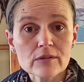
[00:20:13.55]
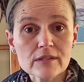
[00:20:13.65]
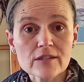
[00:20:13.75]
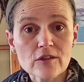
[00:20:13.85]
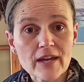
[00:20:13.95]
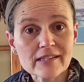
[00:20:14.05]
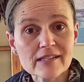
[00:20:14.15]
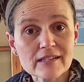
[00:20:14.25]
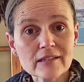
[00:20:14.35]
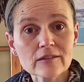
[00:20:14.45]
So that
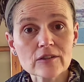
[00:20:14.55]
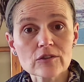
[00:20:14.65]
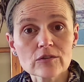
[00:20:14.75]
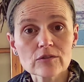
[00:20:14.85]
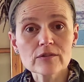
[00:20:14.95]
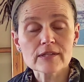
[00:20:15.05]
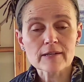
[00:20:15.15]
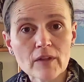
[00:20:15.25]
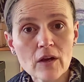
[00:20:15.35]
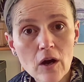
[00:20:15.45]
skill that you're
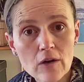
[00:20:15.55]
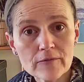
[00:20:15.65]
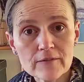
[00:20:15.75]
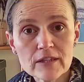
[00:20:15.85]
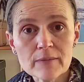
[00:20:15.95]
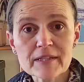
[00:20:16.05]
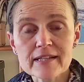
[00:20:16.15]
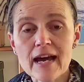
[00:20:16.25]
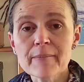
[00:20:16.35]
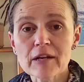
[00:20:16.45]
using of giving them a
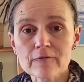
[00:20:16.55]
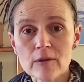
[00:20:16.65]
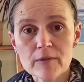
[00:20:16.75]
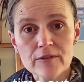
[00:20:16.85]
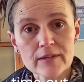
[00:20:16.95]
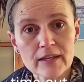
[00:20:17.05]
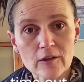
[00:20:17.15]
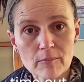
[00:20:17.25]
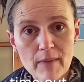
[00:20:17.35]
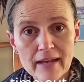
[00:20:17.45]
timeout from the thing they're
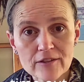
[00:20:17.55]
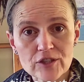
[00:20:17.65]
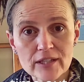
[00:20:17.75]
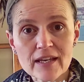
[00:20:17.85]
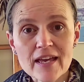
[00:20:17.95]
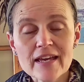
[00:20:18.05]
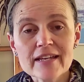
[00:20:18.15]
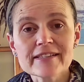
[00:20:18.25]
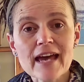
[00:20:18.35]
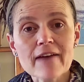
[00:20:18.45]
not managing
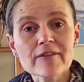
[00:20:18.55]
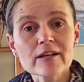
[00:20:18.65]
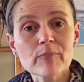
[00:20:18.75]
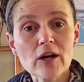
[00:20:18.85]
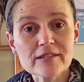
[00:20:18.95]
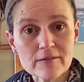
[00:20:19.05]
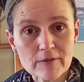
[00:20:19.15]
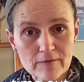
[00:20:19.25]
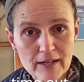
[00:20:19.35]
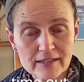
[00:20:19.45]
is having a positive
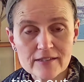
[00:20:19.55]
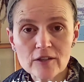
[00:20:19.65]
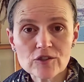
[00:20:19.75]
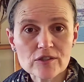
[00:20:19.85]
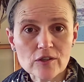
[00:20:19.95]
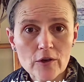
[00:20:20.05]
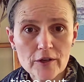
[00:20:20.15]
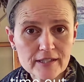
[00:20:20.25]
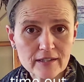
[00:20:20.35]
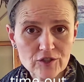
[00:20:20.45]
effect. It's not just
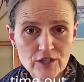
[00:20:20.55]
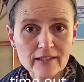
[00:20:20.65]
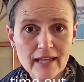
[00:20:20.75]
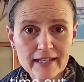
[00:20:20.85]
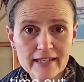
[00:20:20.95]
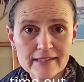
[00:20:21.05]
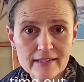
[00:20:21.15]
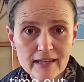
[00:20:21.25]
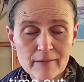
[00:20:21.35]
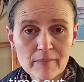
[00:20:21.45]
hitting the child like hitting
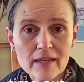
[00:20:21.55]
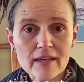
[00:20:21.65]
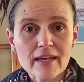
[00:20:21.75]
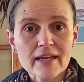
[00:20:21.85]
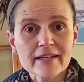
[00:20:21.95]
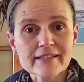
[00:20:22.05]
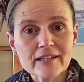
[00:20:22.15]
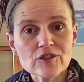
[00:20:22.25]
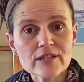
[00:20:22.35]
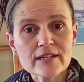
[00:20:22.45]
them. It's
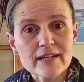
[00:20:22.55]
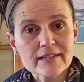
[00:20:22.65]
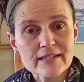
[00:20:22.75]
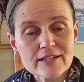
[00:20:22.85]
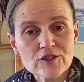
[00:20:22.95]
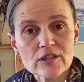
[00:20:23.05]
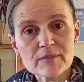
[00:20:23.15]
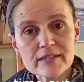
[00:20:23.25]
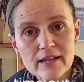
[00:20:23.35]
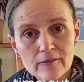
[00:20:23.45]
actually teaching them
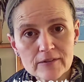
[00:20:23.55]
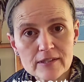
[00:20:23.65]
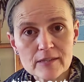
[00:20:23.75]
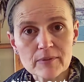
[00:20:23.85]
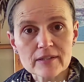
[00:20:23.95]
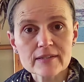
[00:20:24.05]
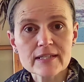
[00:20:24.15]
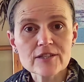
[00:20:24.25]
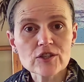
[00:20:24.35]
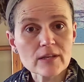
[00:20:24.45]
self-discipline,
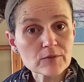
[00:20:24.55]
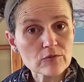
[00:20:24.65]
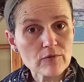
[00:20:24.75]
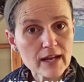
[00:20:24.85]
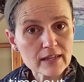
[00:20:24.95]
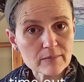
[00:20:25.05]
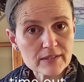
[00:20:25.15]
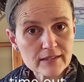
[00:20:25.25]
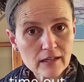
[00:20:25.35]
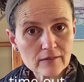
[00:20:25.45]
teaching them to rein
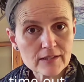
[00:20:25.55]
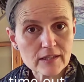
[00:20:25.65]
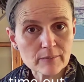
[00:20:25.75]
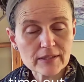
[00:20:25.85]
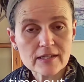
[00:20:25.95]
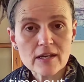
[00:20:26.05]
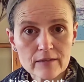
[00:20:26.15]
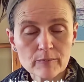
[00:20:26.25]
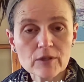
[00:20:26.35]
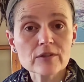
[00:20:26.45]
themselves in a bit
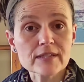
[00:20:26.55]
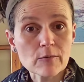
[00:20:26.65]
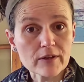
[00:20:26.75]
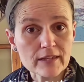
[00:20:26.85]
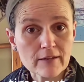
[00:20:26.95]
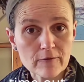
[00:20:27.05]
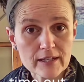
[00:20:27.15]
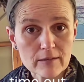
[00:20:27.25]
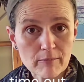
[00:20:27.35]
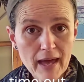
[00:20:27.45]
because they want their
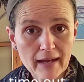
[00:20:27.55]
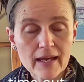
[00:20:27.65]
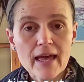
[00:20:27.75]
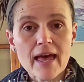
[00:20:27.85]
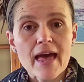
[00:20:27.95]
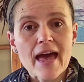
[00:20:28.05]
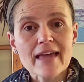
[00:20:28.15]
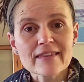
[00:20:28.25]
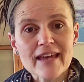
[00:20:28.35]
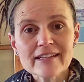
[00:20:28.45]
freedom back.
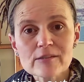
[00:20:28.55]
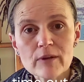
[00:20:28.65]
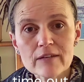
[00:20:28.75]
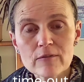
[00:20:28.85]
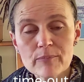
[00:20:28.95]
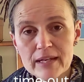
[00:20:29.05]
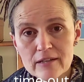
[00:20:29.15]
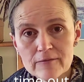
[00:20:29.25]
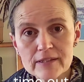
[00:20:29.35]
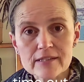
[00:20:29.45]
And that's one of the
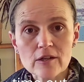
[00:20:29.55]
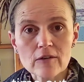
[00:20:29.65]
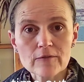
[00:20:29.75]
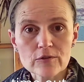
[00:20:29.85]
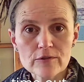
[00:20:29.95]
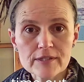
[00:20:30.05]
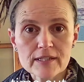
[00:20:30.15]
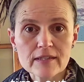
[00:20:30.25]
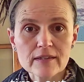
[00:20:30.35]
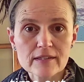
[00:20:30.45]
benefits of
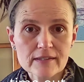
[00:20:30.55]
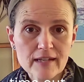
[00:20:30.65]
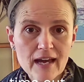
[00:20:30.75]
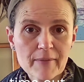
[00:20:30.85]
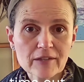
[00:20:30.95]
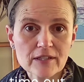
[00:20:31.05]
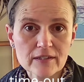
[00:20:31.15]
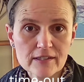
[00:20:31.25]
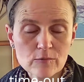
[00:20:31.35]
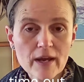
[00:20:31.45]
using the timeout in
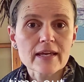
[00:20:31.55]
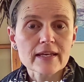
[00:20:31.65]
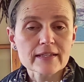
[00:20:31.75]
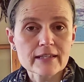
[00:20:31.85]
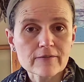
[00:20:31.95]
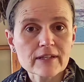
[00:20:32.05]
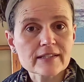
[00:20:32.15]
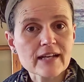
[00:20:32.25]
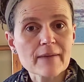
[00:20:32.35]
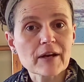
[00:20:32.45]
this way, giving a
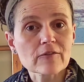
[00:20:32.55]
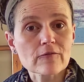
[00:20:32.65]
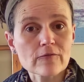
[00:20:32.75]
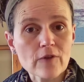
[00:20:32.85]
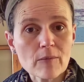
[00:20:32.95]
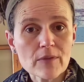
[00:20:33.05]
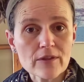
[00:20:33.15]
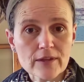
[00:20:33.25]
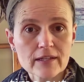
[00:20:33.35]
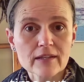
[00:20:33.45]
timeout from the
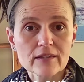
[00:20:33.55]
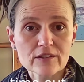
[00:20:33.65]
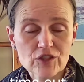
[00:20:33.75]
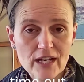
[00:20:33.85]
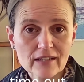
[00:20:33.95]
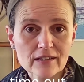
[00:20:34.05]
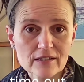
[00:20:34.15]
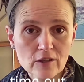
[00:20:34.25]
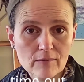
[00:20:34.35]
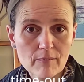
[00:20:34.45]
thing the child is
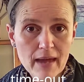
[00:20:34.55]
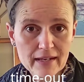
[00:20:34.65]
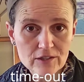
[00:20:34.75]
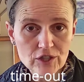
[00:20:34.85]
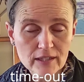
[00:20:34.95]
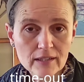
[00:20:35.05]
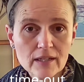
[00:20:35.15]
not managing.